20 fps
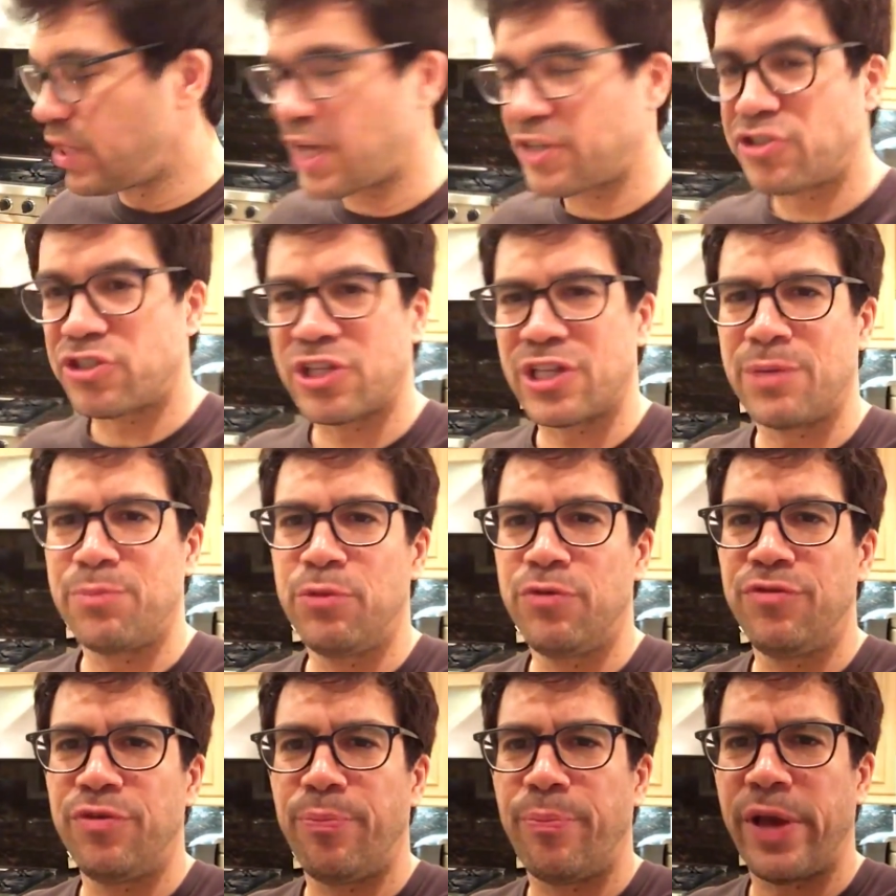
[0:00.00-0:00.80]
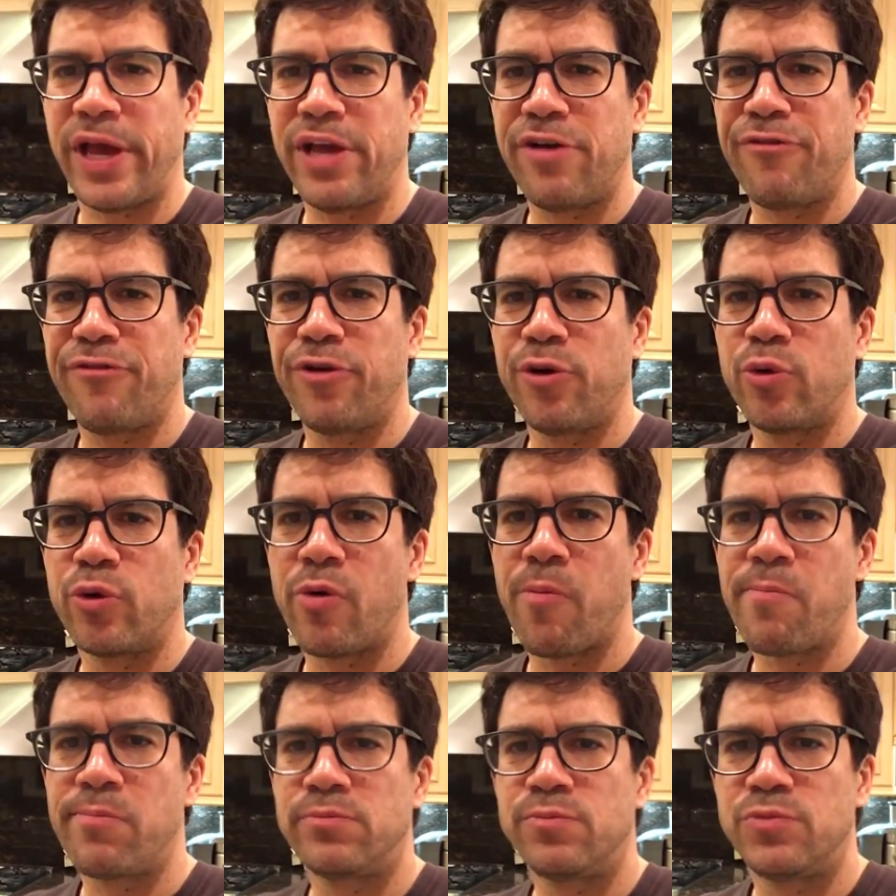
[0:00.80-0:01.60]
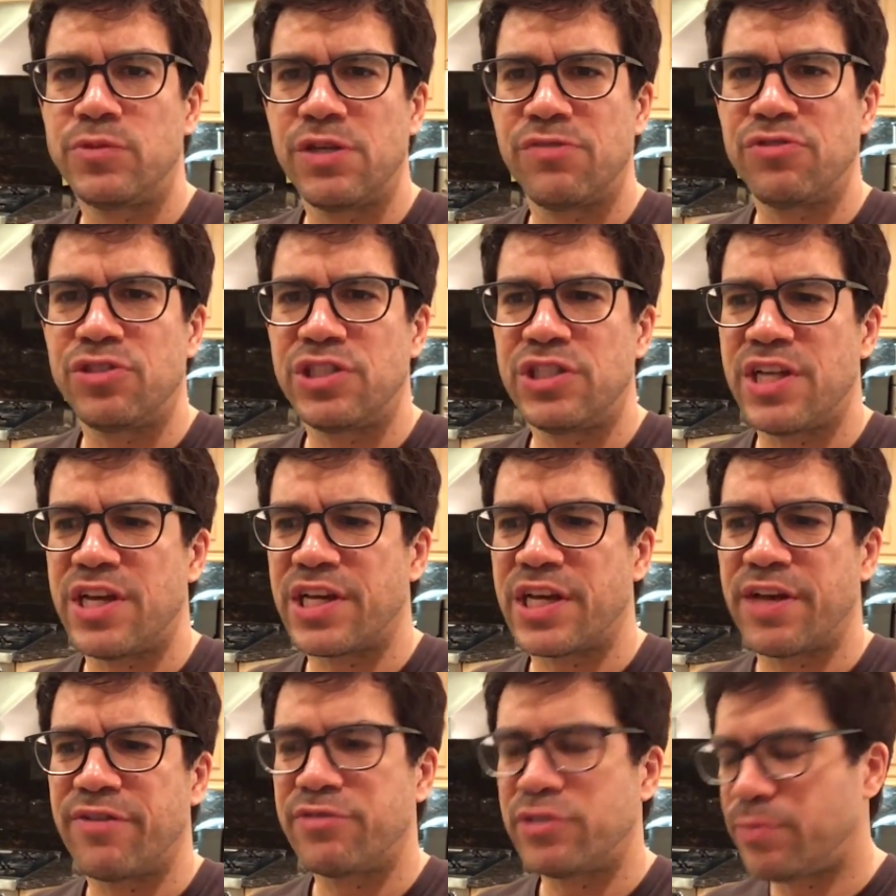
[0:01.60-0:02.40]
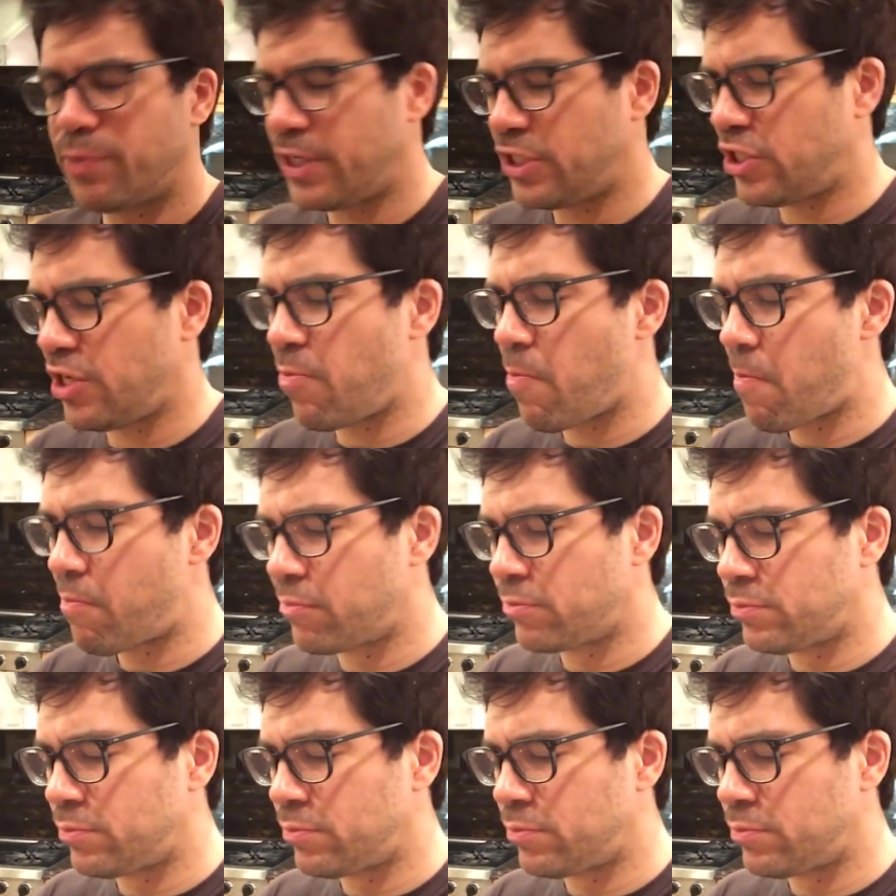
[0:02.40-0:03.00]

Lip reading: I saw that movie, Pay It Forward. You ever seen that, Kevin Spacey?